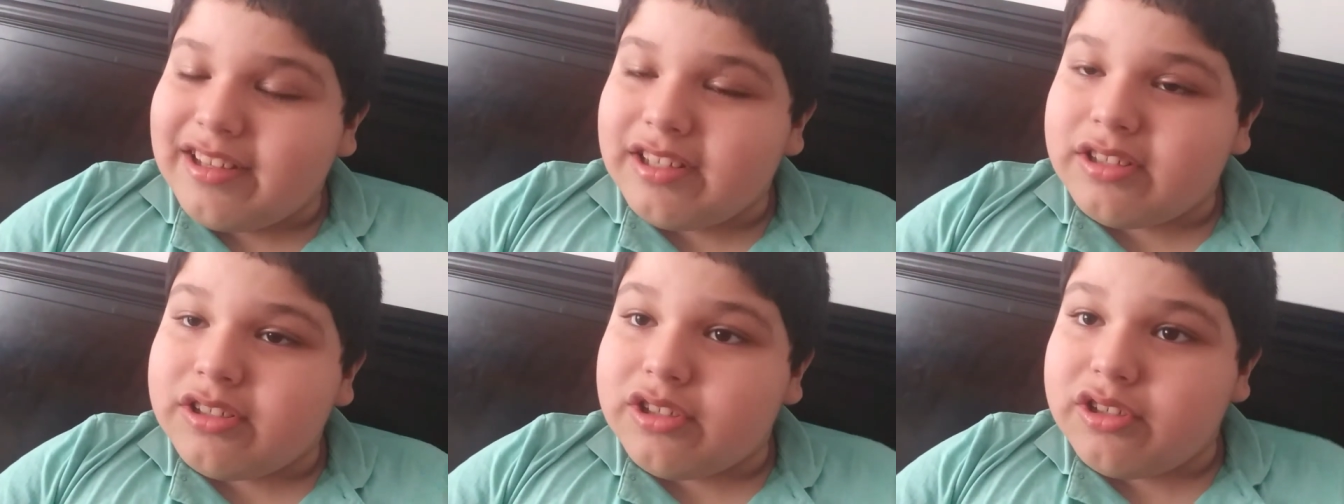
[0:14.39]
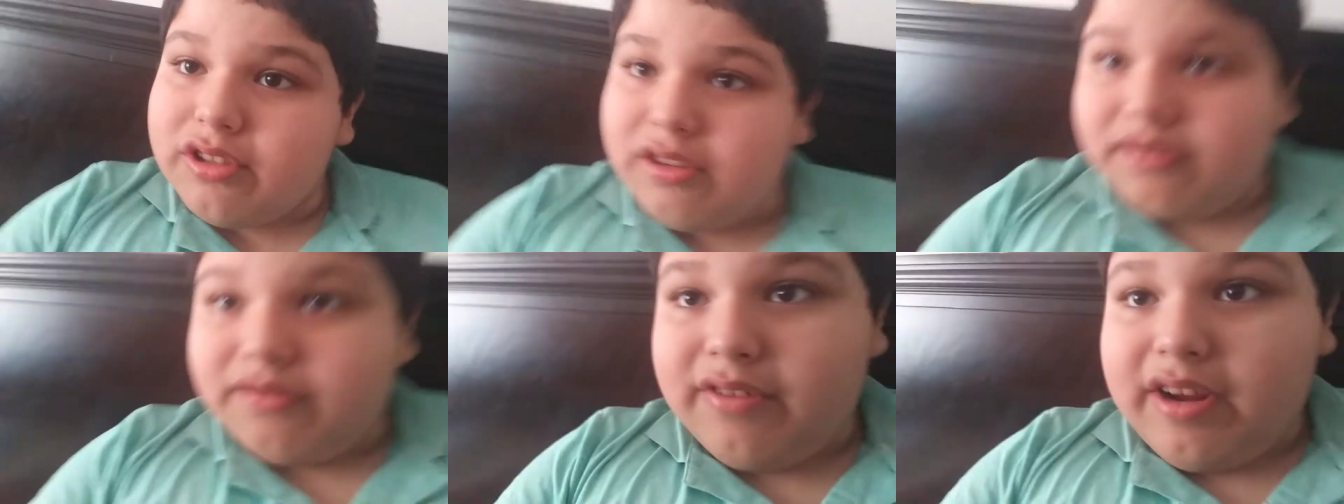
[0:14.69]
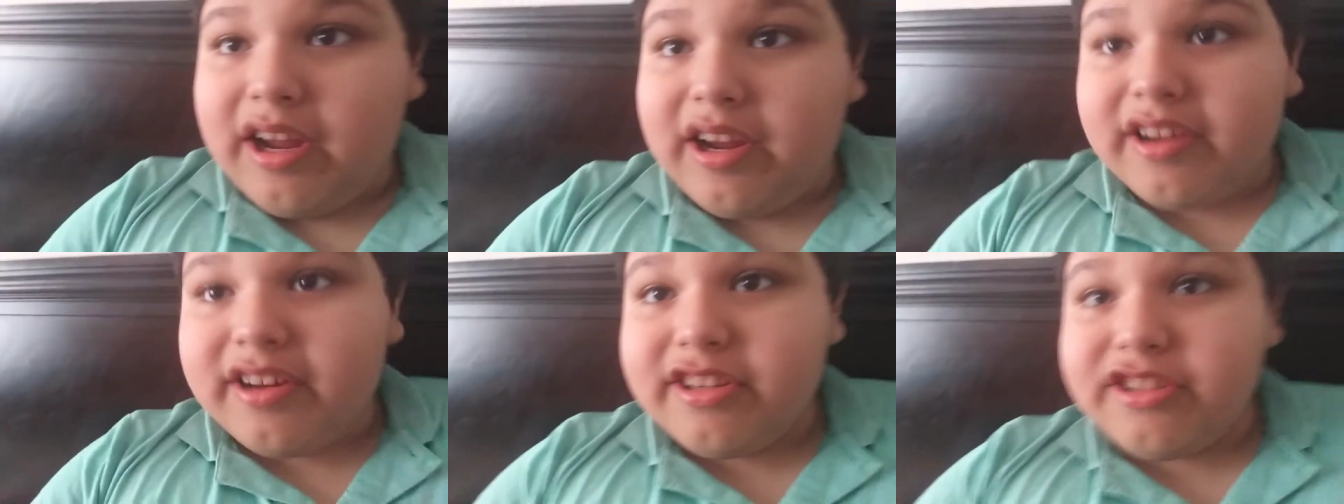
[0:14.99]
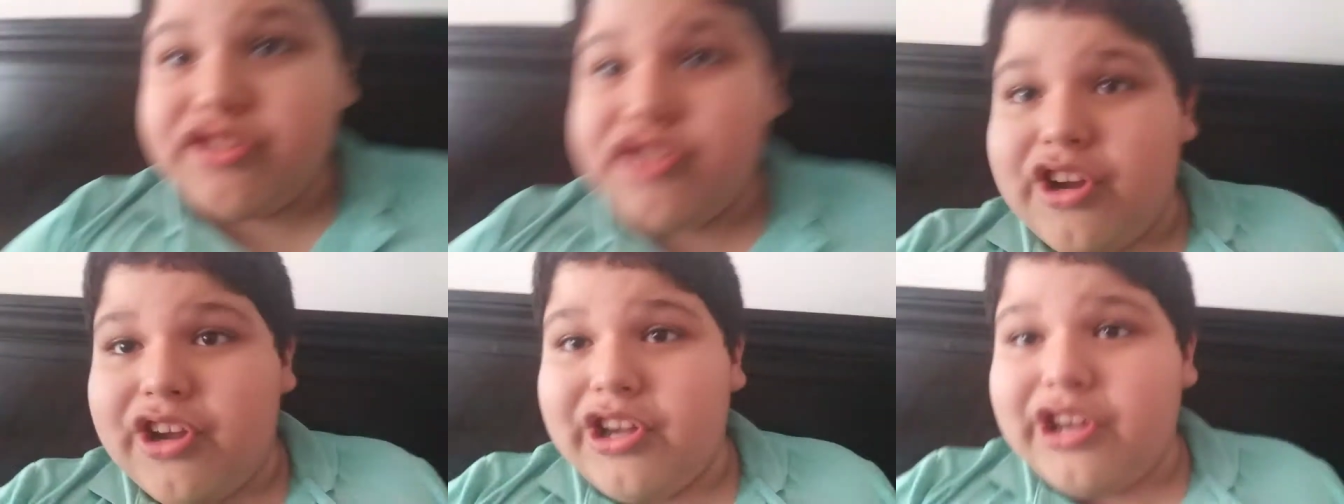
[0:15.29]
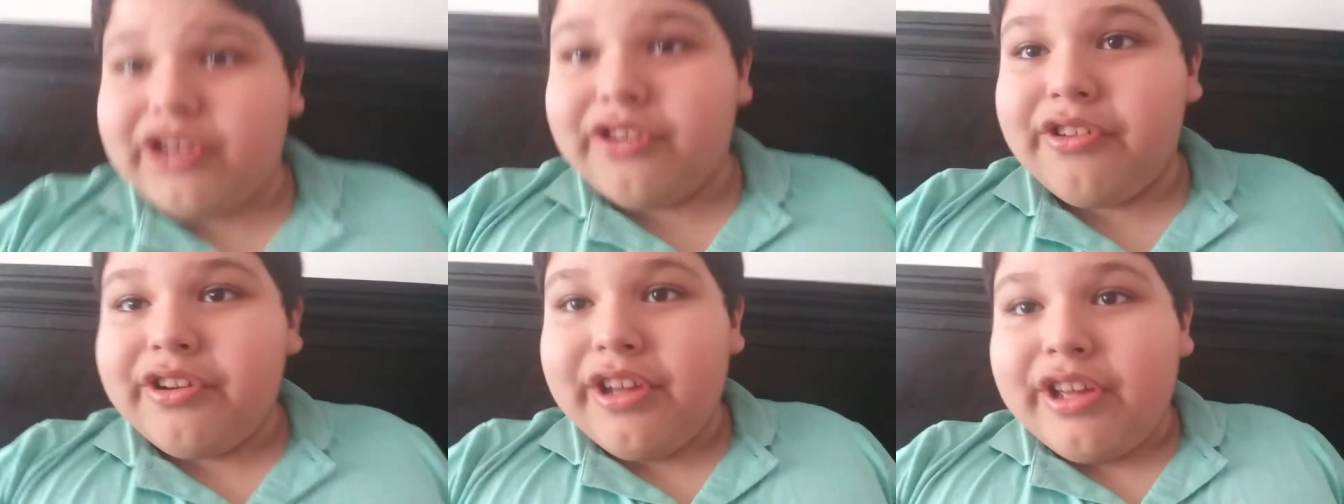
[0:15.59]
So I'm going to show
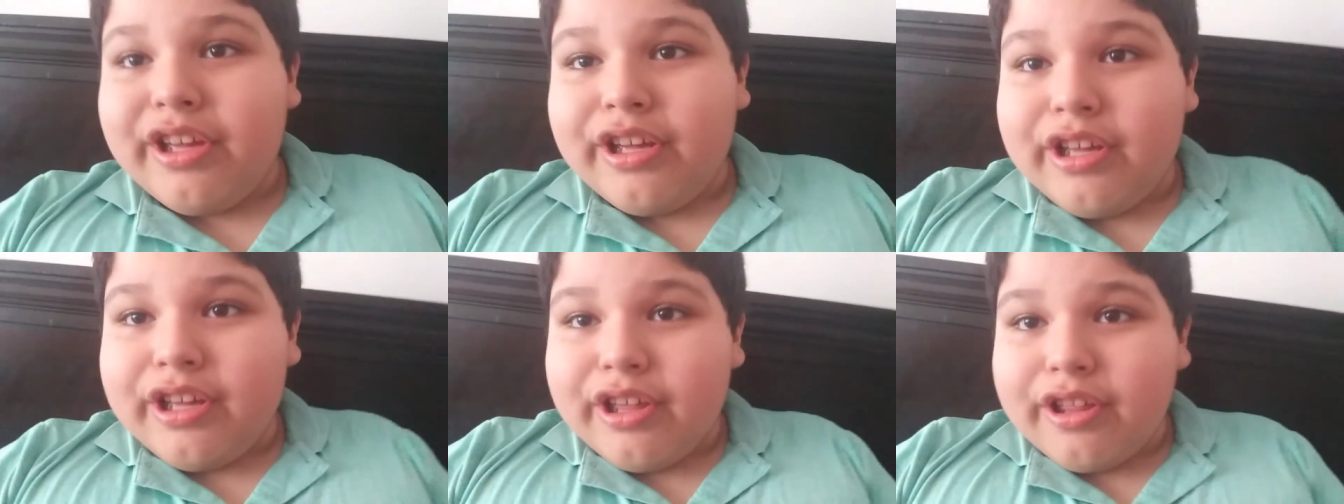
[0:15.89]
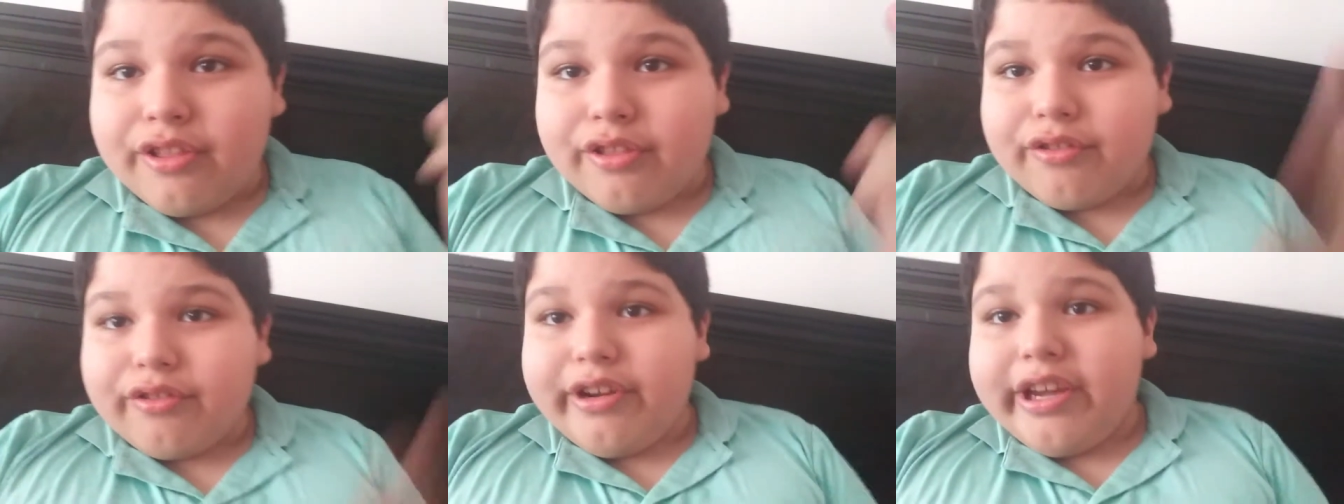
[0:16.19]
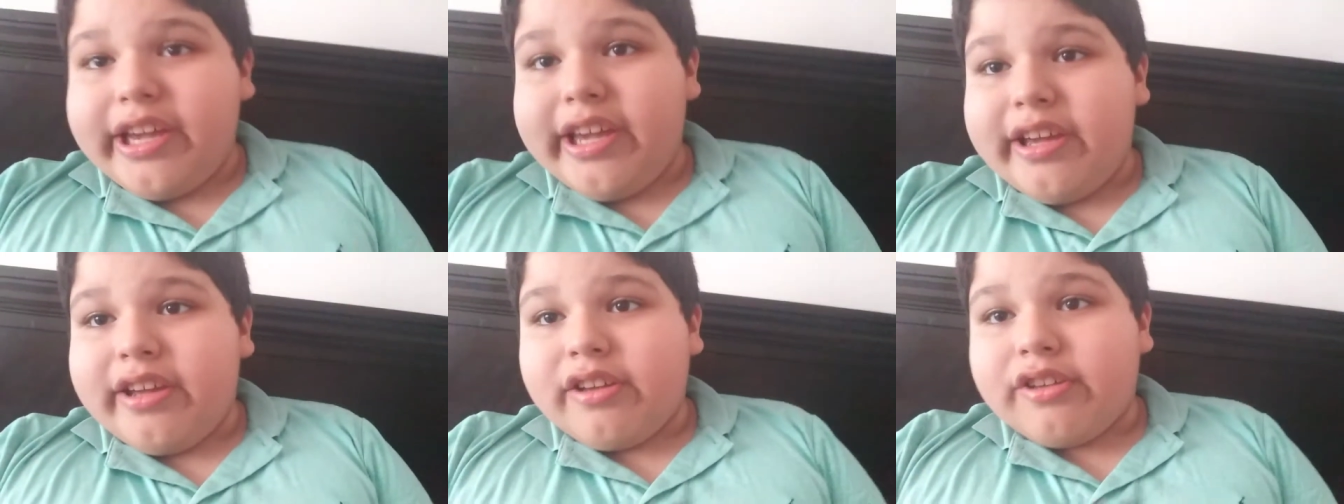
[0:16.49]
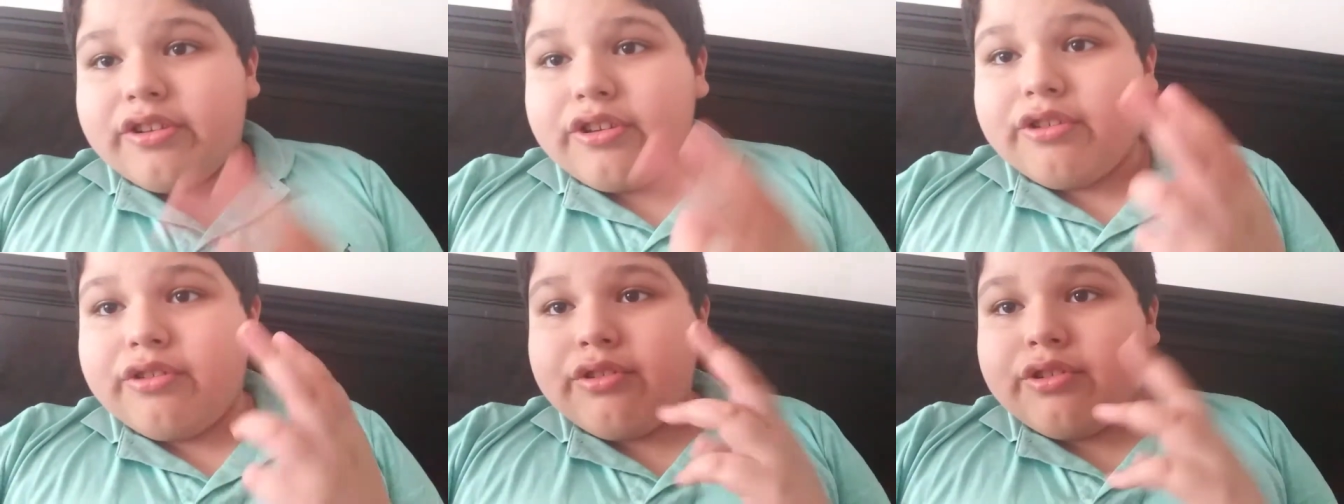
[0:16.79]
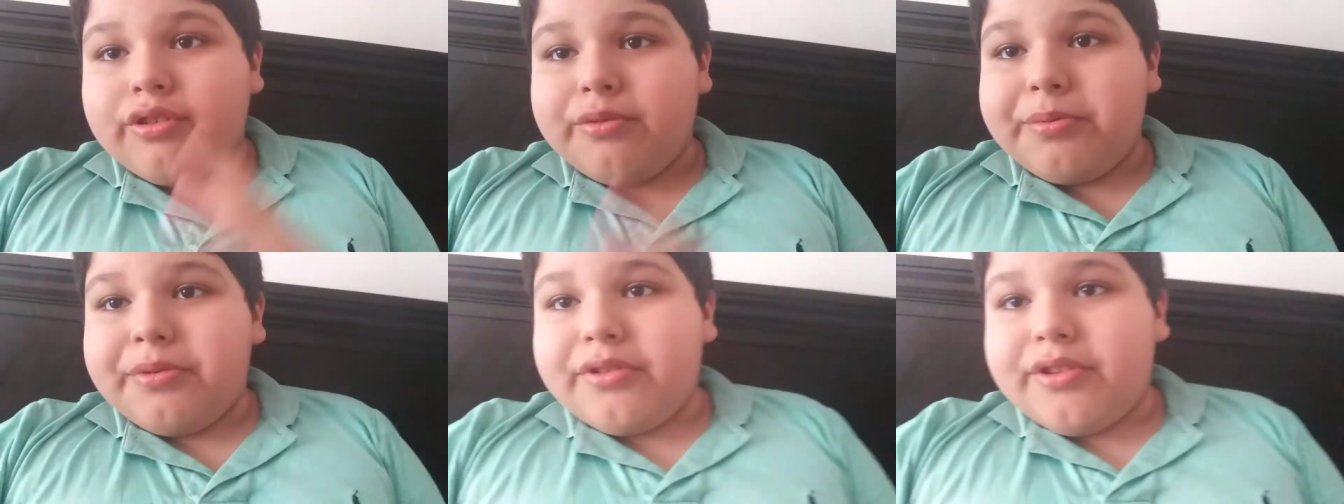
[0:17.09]
you three
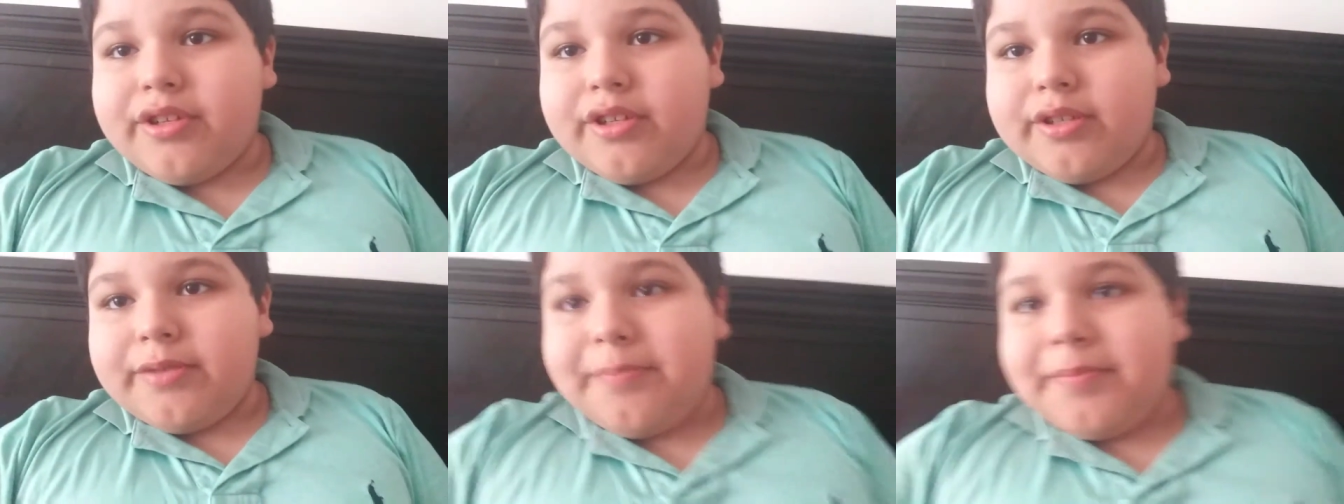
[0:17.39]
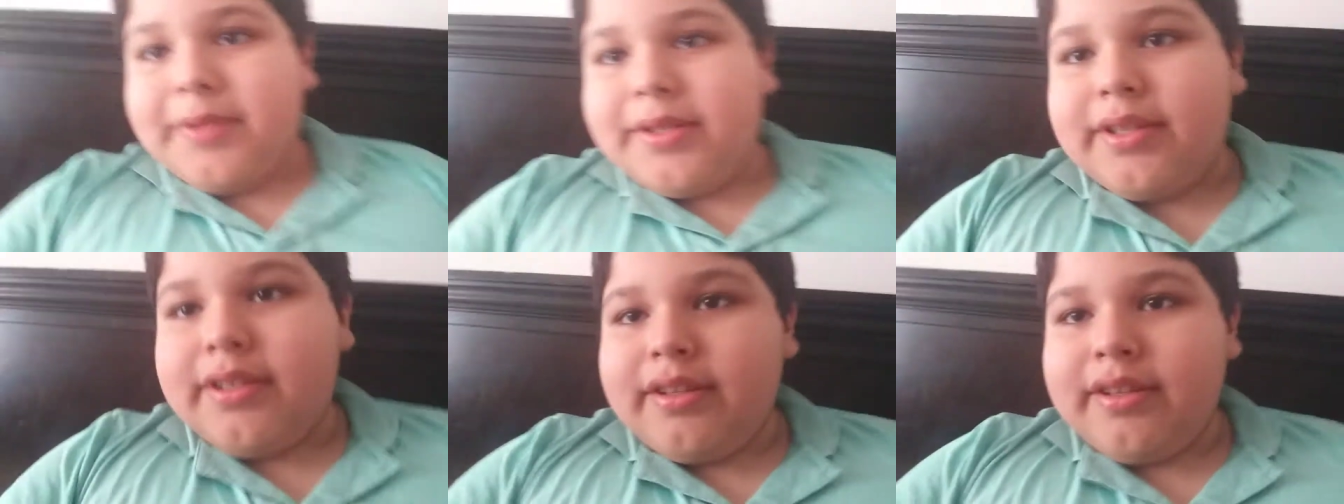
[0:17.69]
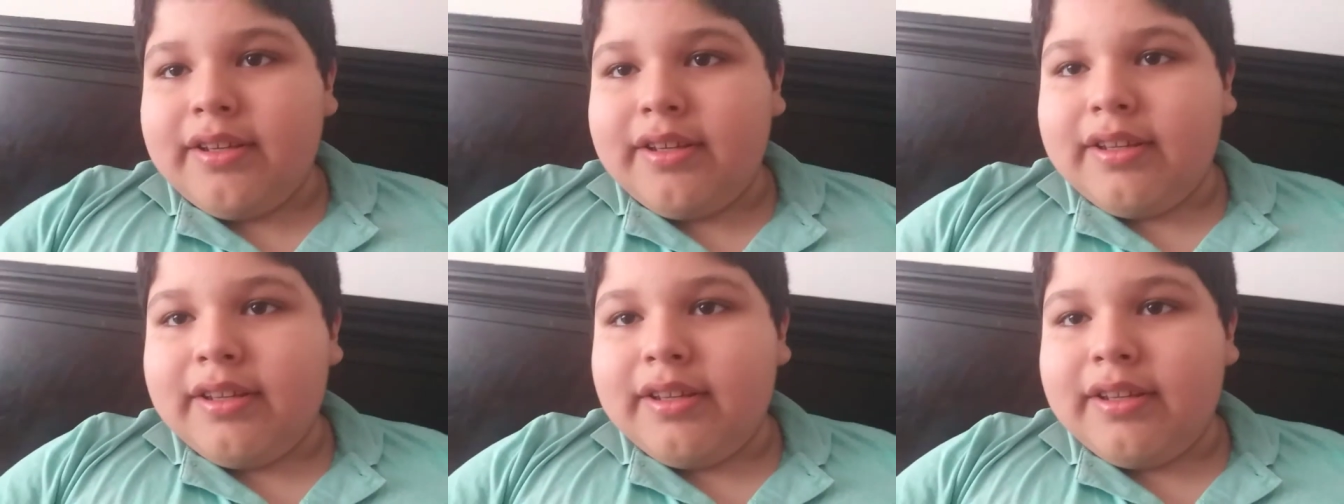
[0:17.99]
YouTuber tips